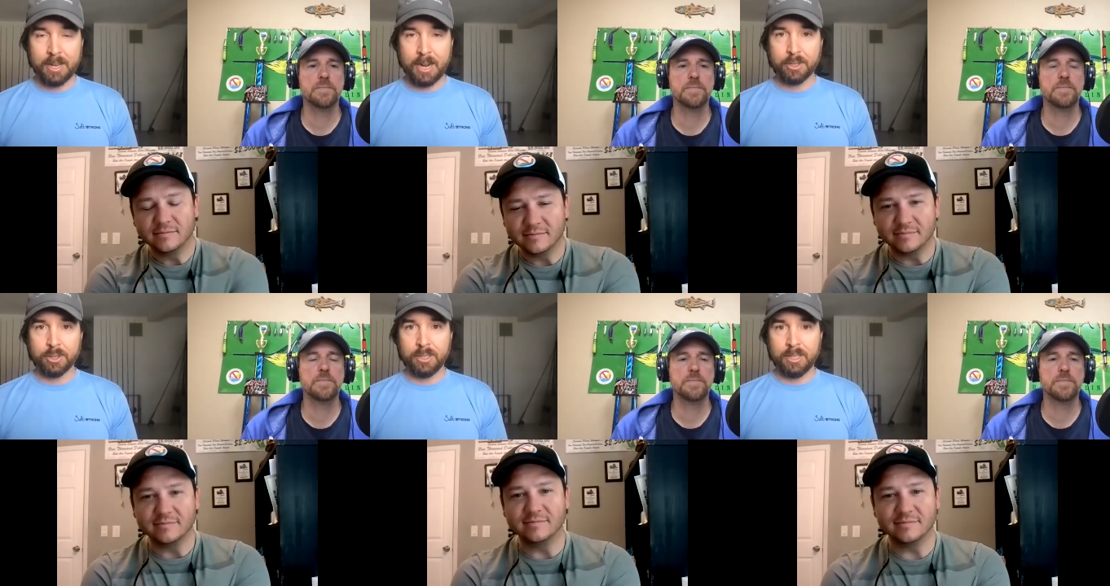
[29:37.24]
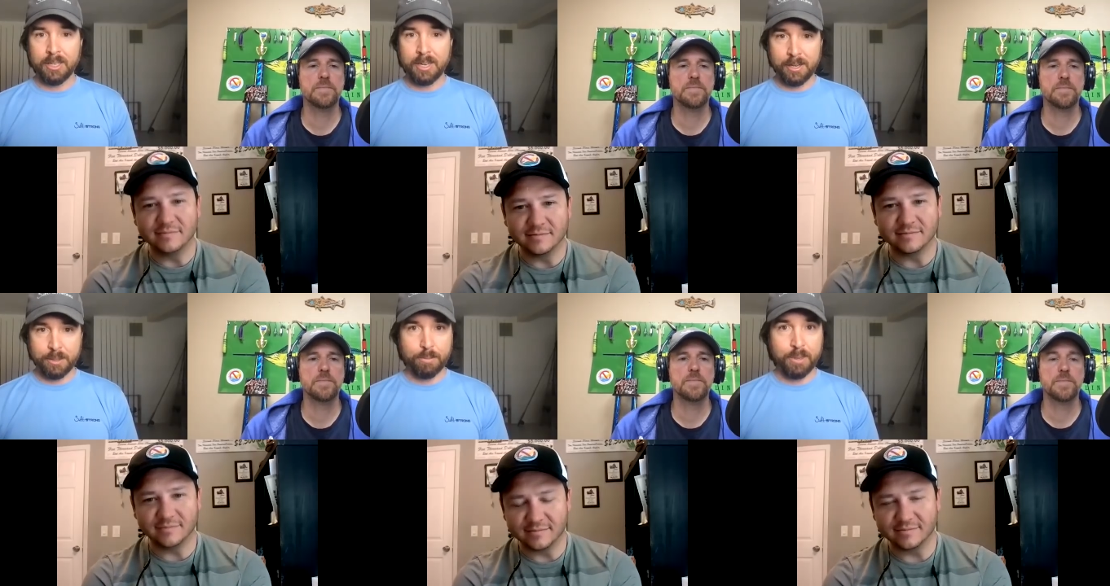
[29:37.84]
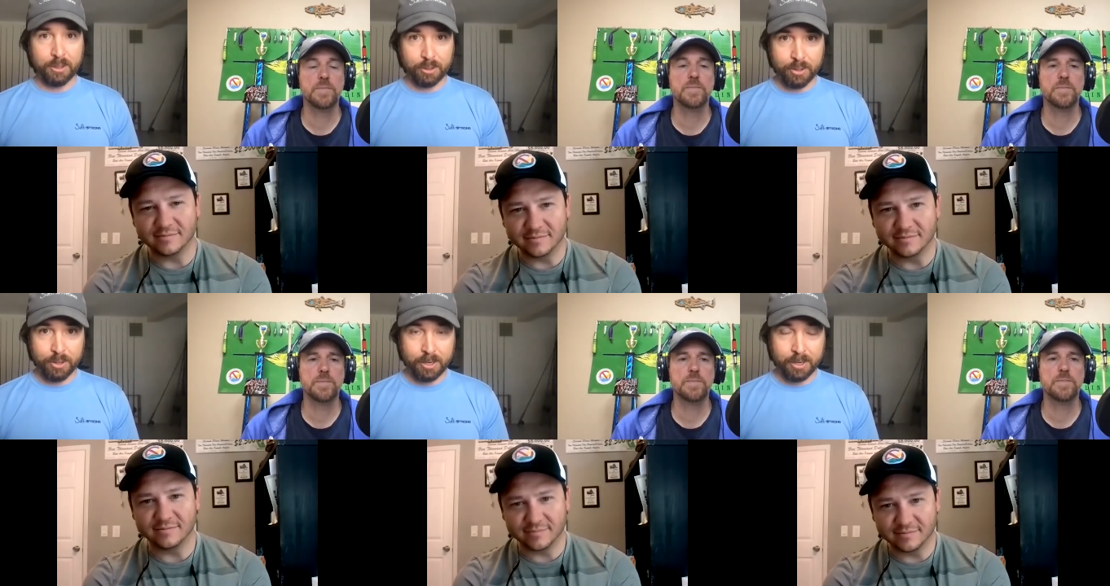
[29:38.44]
Speaker 1: actually catch big
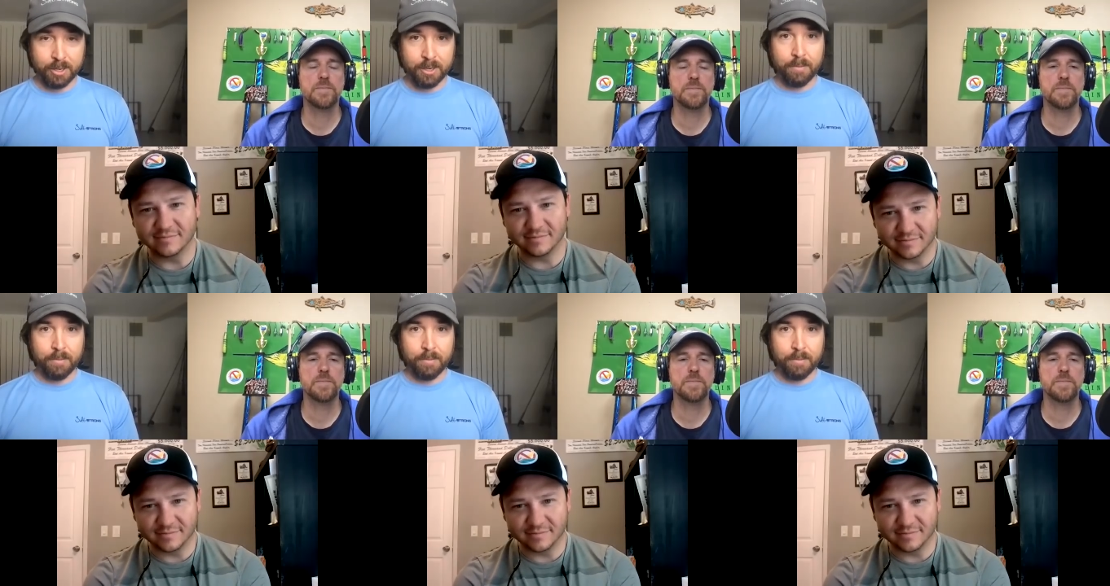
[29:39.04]
snook